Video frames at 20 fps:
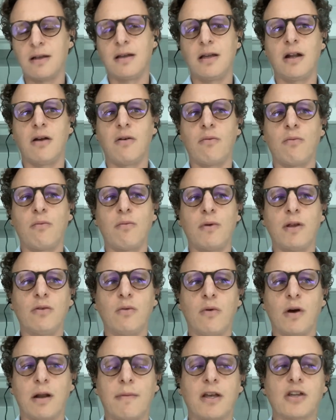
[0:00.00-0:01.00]
You know, we
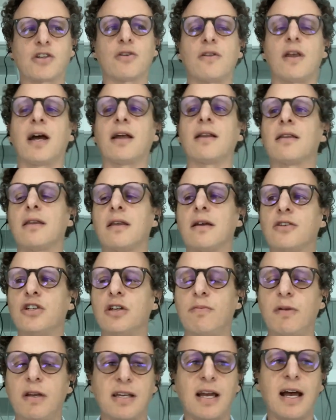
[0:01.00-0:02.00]
do want to make sure that the
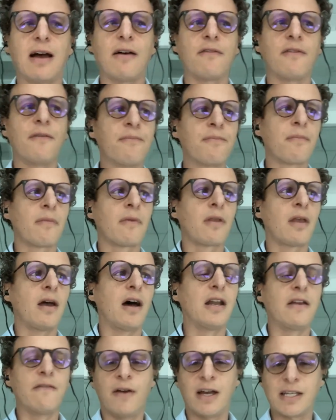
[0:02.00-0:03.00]
GPs have
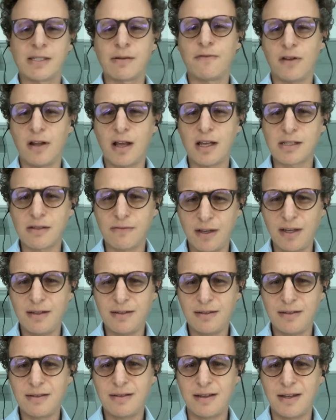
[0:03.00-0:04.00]
an investment philosophy
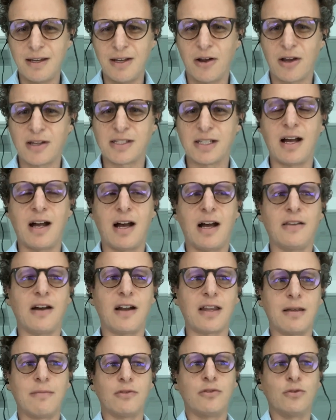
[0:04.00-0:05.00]
you know, because a lot, a
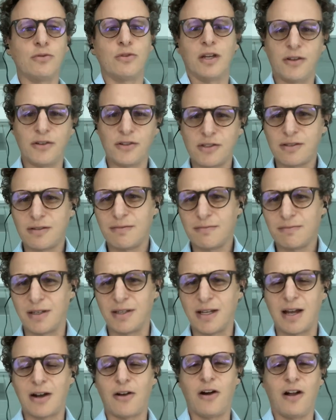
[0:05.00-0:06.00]
lot of them do deals,
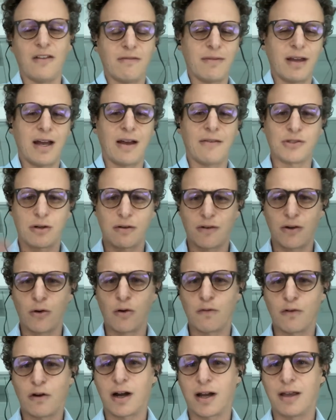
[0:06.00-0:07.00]
but not all of them have sort of an
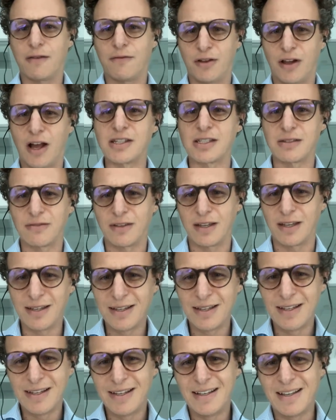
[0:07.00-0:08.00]
overarching philosophy
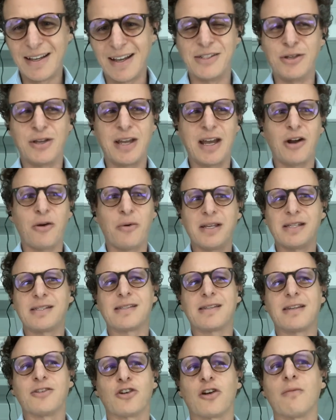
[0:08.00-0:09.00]
because you can't
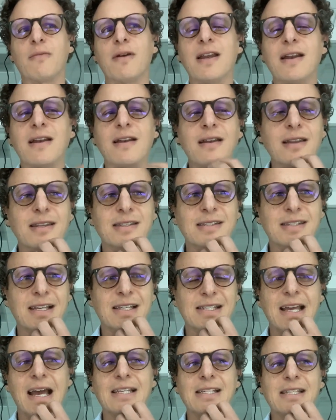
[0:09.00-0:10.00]
always determine
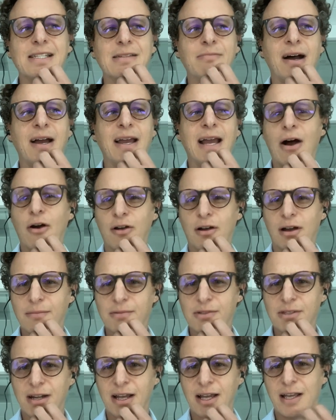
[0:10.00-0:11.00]
success by
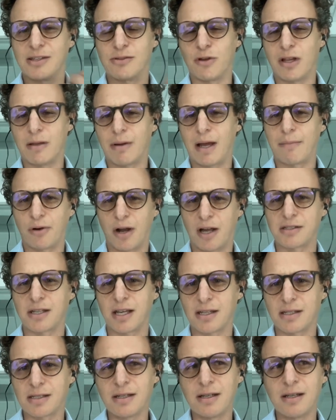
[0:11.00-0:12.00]
outcomes. It, it's really by
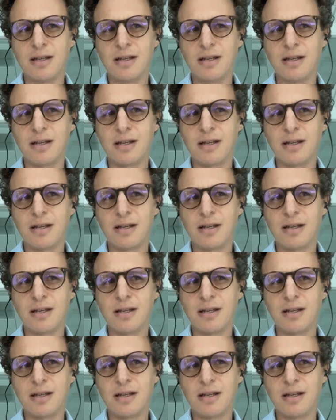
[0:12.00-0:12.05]
process.